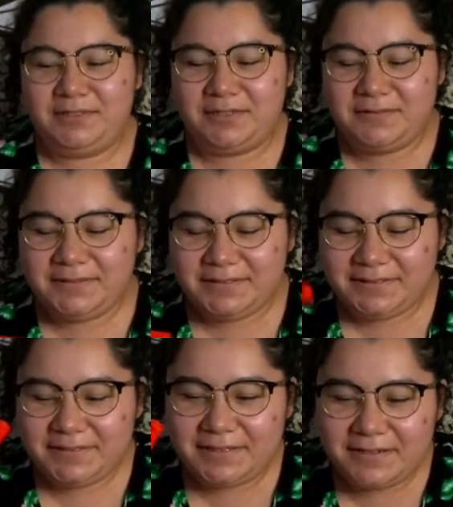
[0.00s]
so
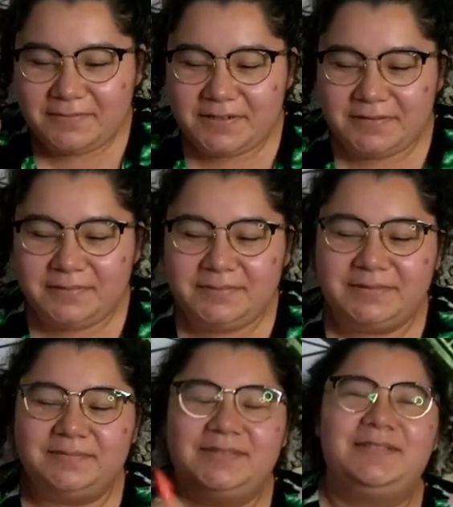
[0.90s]
good! Yum yum!
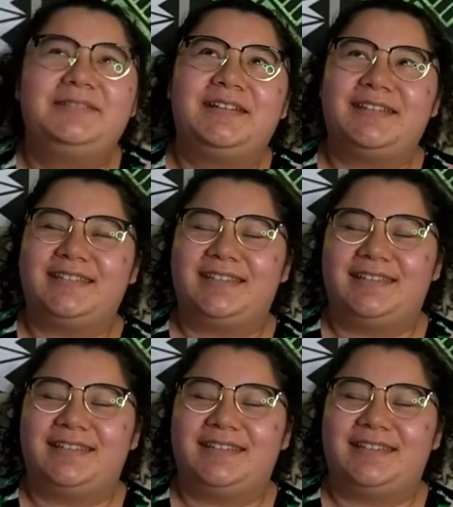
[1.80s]
Dude, I can't.